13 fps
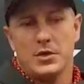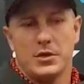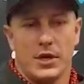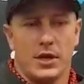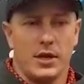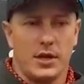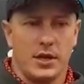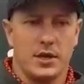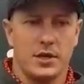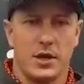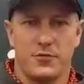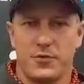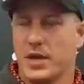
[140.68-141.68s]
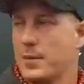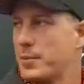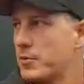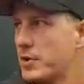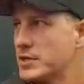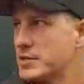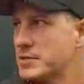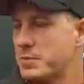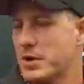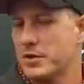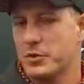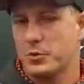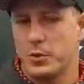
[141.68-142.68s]
you're going to go for a couple of runs,
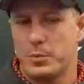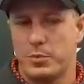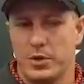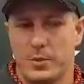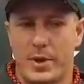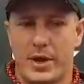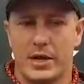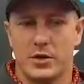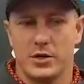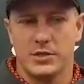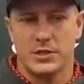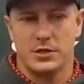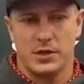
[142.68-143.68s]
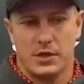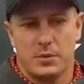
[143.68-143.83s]
but I thought we pulled it back nicely.